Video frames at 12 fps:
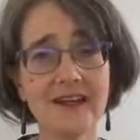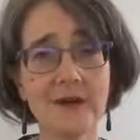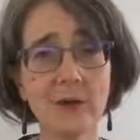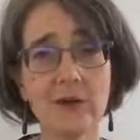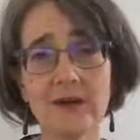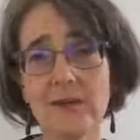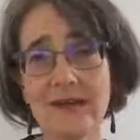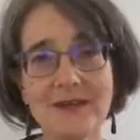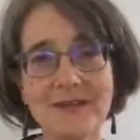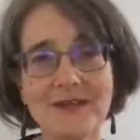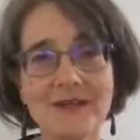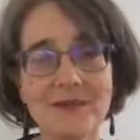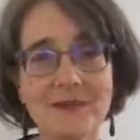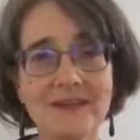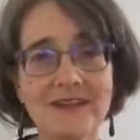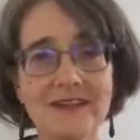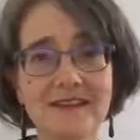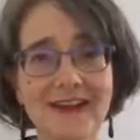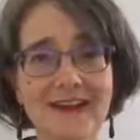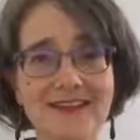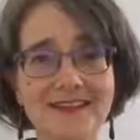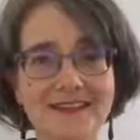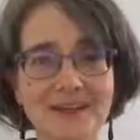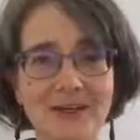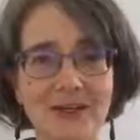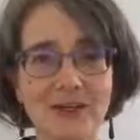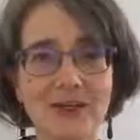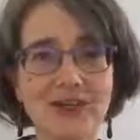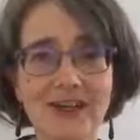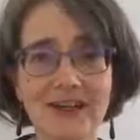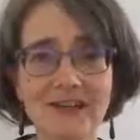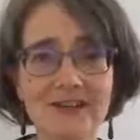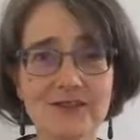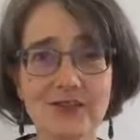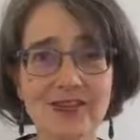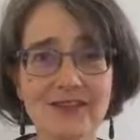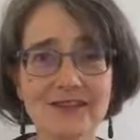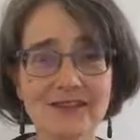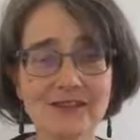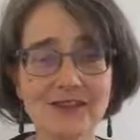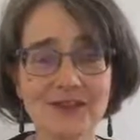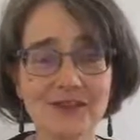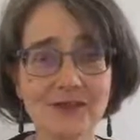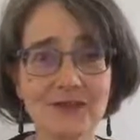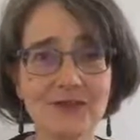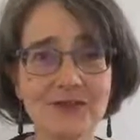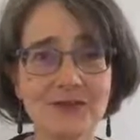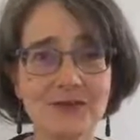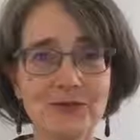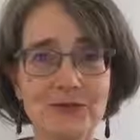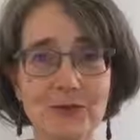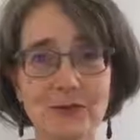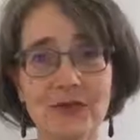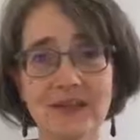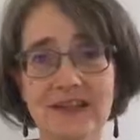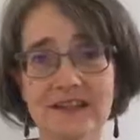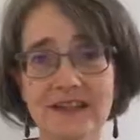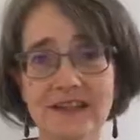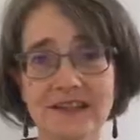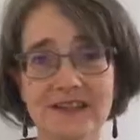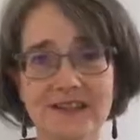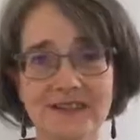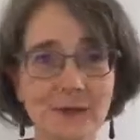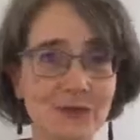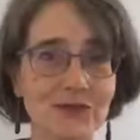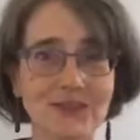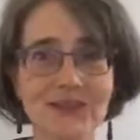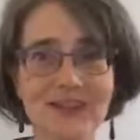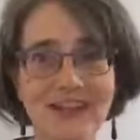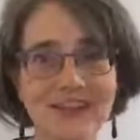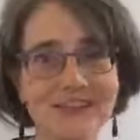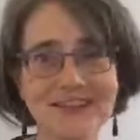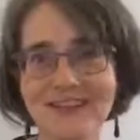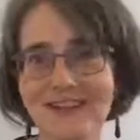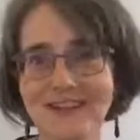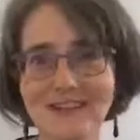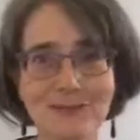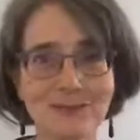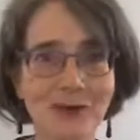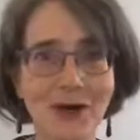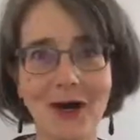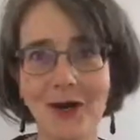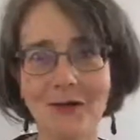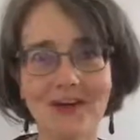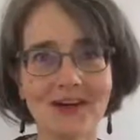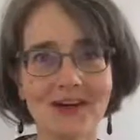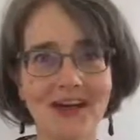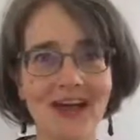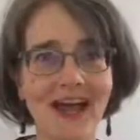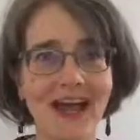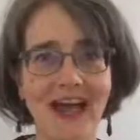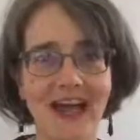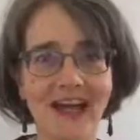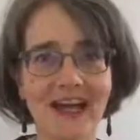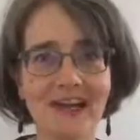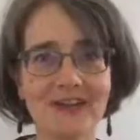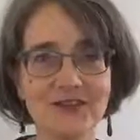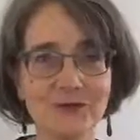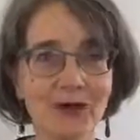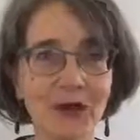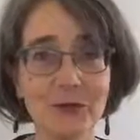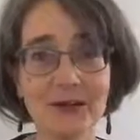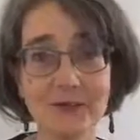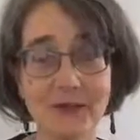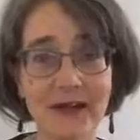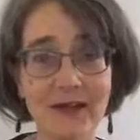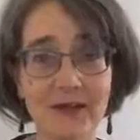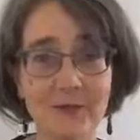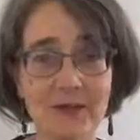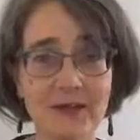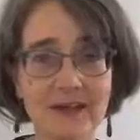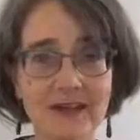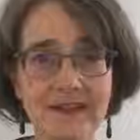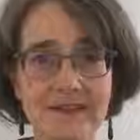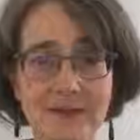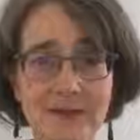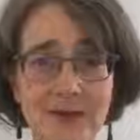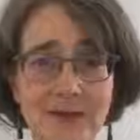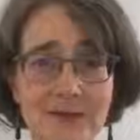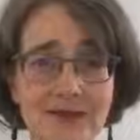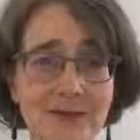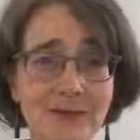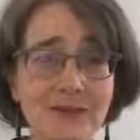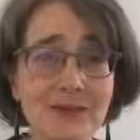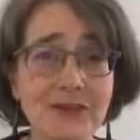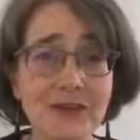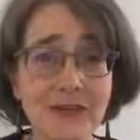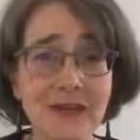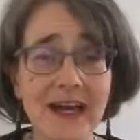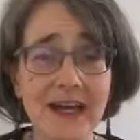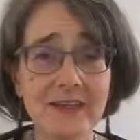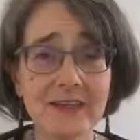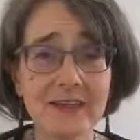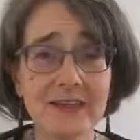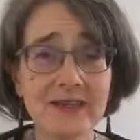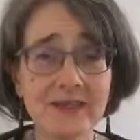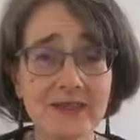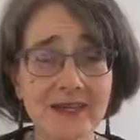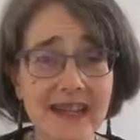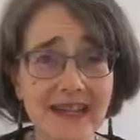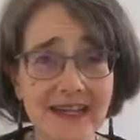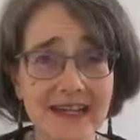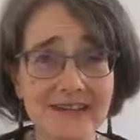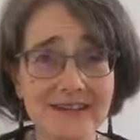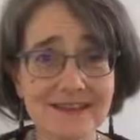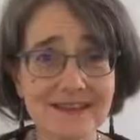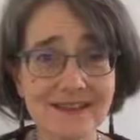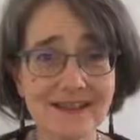Or it may be simply that your child is reluctant to go to do the normal things like doctor, dentist, barber, and you're holding back on booking these appointments because you don't know how they're going to react.